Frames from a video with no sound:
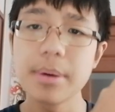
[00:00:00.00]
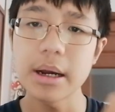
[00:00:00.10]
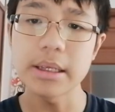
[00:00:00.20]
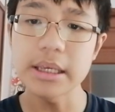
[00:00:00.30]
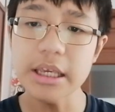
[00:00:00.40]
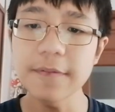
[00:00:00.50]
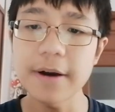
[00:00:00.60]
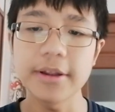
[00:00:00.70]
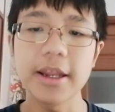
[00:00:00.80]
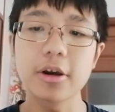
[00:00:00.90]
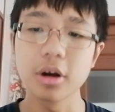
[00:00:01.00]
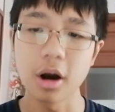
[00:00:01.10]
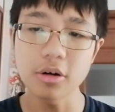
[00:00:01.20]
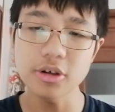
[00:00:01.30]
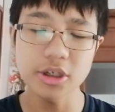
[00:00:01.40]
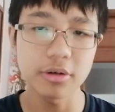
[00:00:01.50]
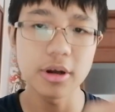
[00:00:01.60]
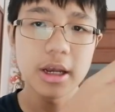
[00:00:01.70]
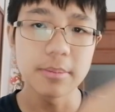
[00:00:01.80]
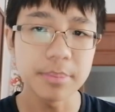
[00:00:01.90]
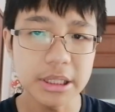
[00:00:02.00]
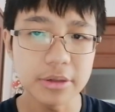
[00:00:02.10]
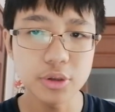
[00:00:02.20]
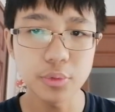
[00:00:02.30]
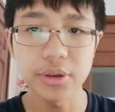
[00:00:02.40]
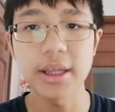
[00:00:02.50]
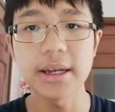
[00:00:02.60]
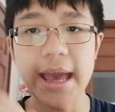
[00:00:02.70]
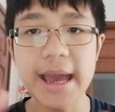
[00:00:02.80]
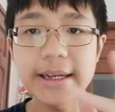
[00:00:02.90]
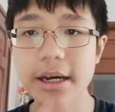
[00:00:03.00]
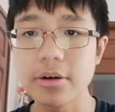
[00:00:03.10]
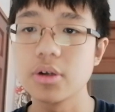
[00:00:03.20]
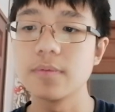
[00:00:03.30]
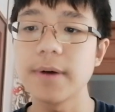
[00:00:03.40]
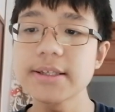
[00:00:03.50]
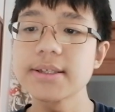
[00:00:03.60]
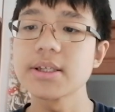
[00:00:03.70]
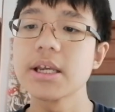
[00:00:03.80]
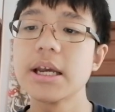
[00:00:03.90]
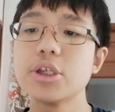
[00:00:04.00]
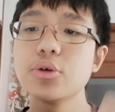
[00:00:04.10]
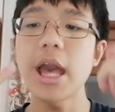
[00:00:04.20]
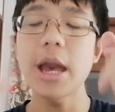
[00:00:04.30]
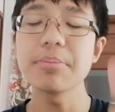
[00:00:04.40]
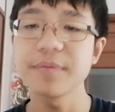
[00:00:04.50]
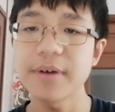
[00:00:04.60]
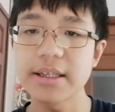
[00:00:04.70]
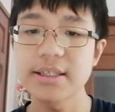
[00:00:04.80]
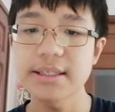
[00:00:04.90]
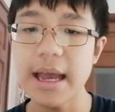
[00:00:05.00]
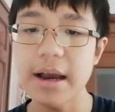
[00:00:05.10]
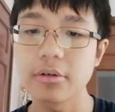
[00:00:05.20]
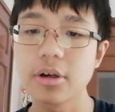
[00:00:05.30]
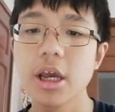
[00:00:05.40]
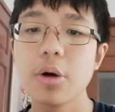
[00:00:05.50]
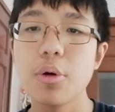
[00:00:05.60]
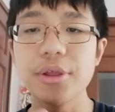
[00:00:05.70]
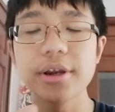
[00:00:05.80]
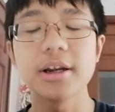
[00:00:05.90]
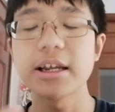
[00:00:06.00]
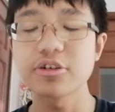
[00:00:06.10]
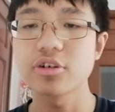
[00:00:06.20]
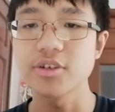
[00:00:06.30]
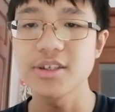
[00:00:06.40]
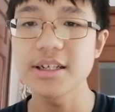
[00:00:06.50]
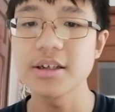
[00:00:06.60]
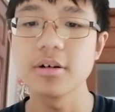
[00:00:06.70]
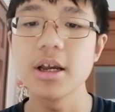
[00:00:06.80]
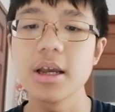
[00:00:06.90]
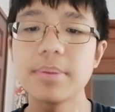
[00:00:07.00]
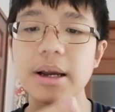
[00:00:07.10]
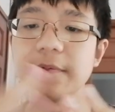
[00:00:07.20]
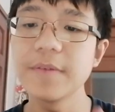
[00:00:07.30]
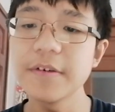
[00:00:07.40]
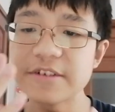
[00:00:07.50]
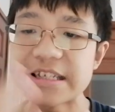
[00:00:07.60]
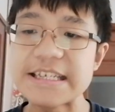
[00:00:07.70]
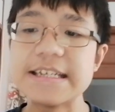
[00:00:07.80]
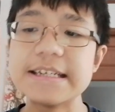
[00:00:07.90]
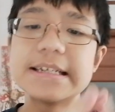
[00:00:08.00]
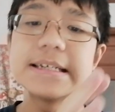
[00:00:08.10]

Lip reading: but he found that they could also be used within handheld devices to amplify sound within an electrical signal by 15